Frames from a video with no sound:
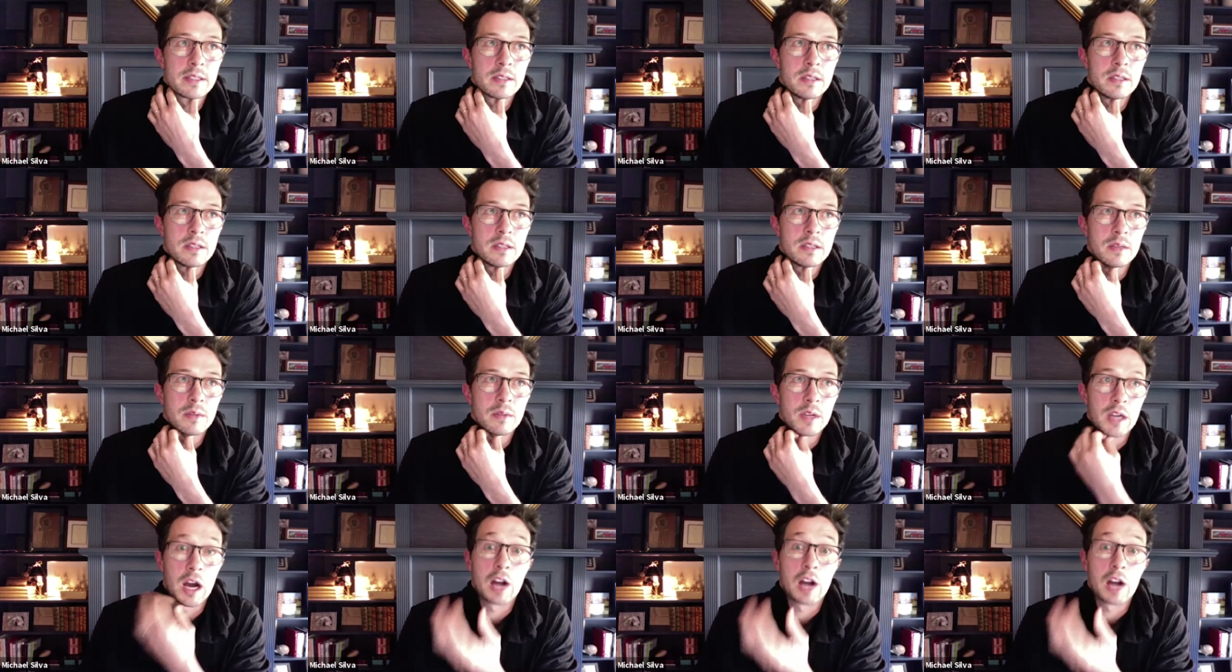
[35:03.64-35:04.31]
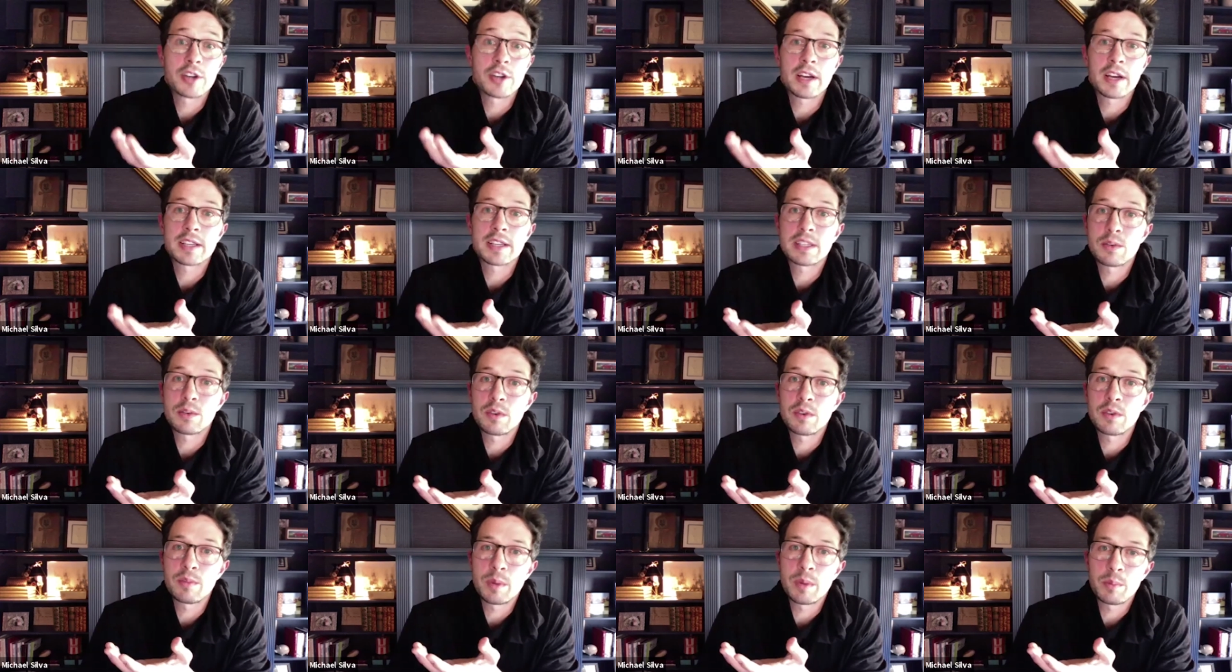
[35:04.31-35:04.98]
the contracts that
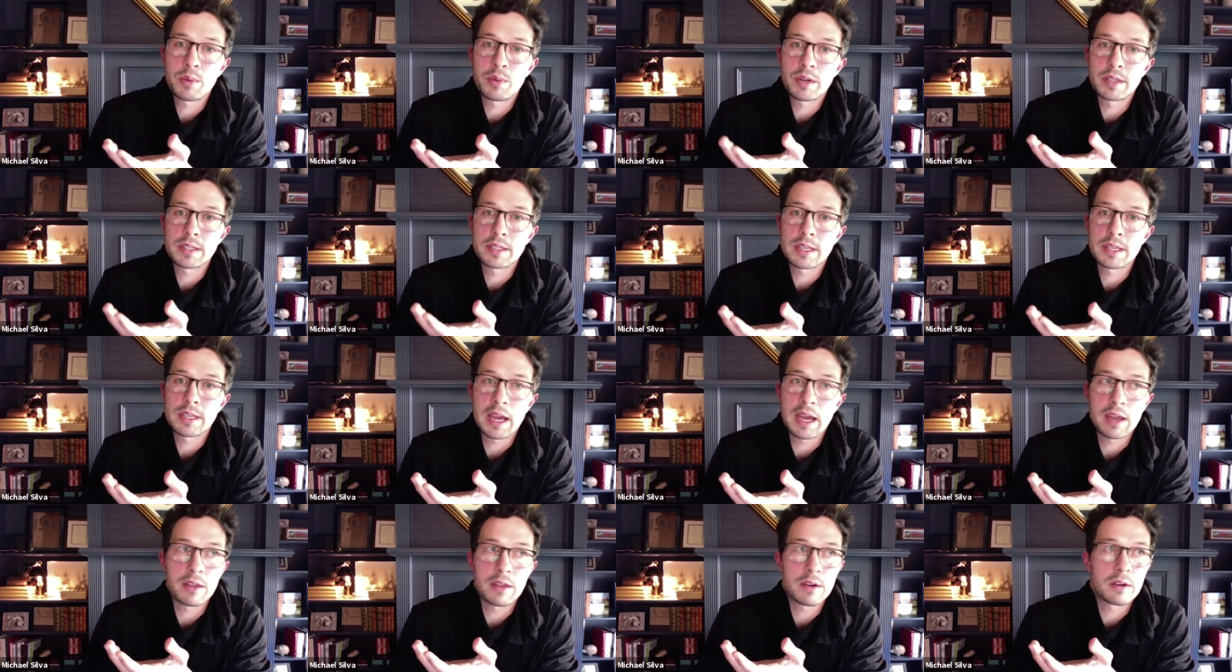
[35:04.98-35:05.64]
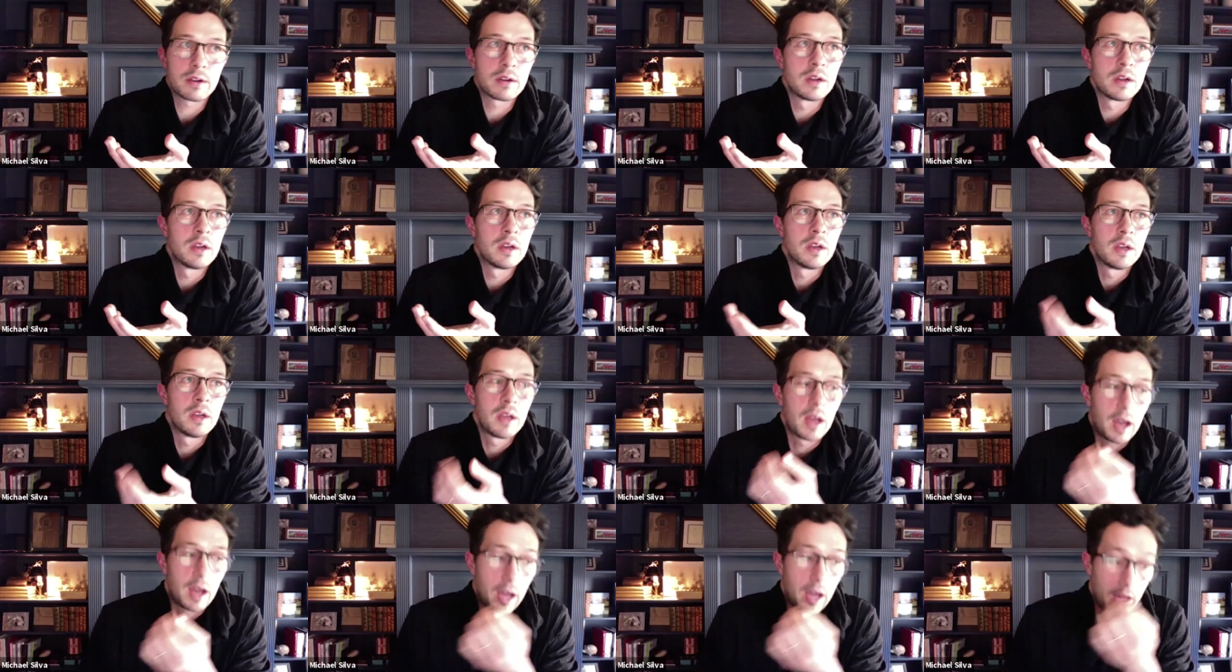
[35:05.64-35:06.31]
we've been putting together
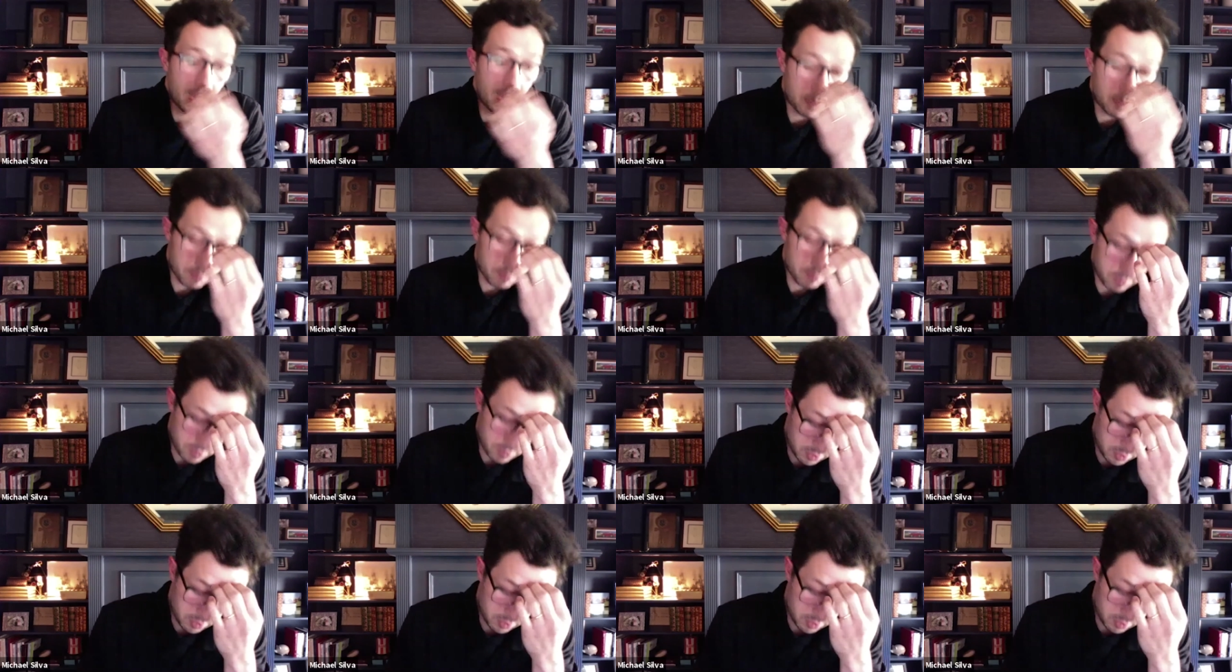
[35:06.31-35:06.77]
are